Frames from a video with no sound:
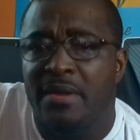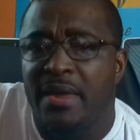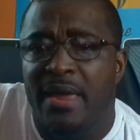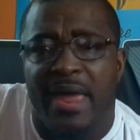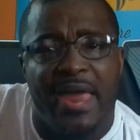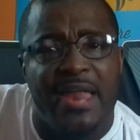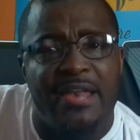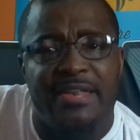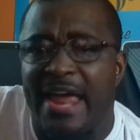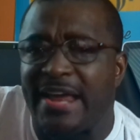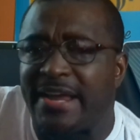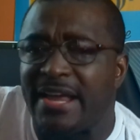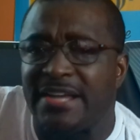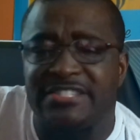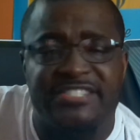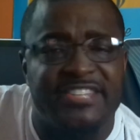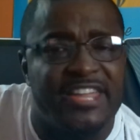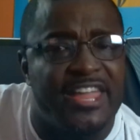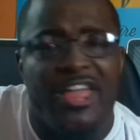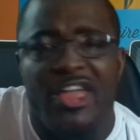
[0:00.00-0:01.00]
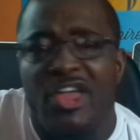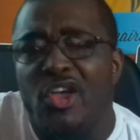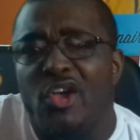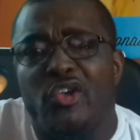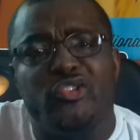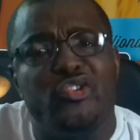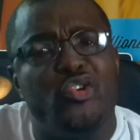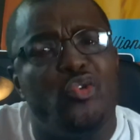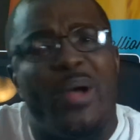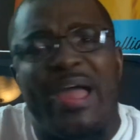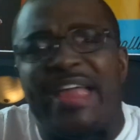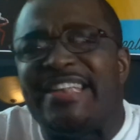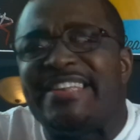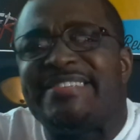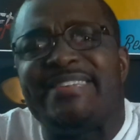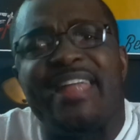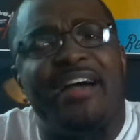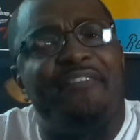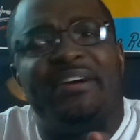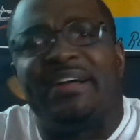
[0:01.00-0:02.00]
And like I said, you ain't
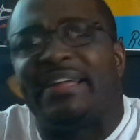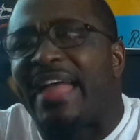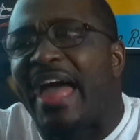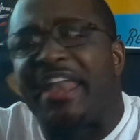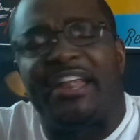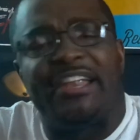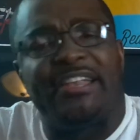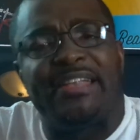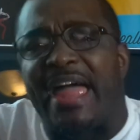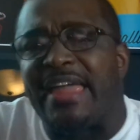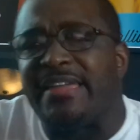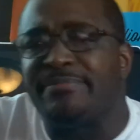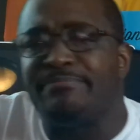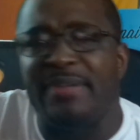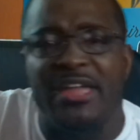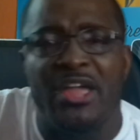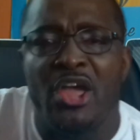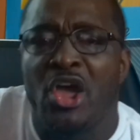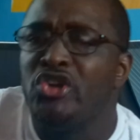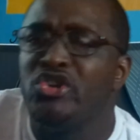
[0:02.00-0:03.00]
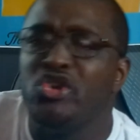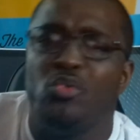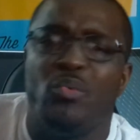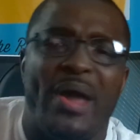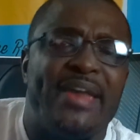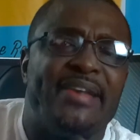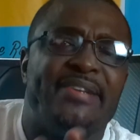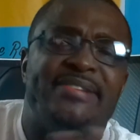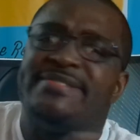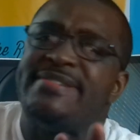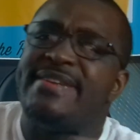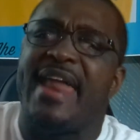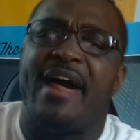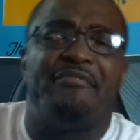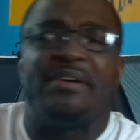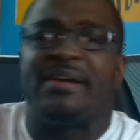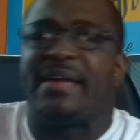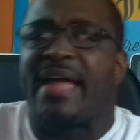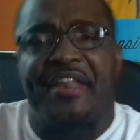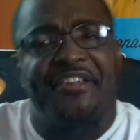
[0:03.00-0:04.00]
never gotta like me. You ain't never
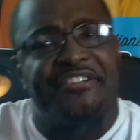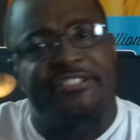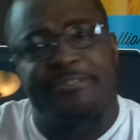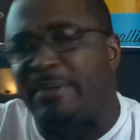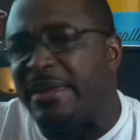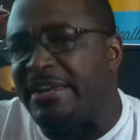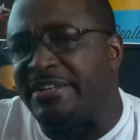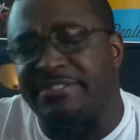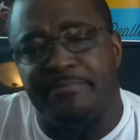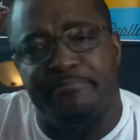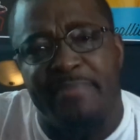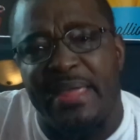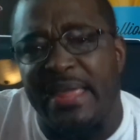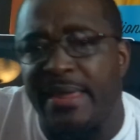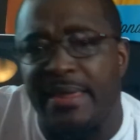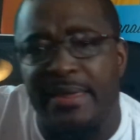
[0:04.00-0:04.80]
gotta speak to me.